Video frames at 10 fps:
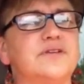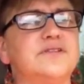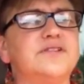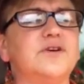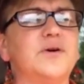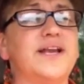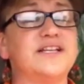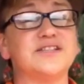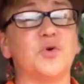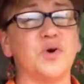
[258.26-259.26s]
So, and
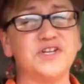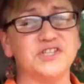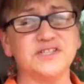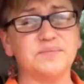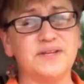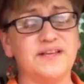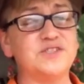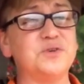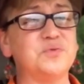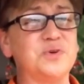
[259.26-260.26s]
it's gorgeous. I mean, they
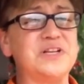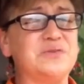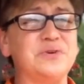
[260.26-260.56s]
do a really,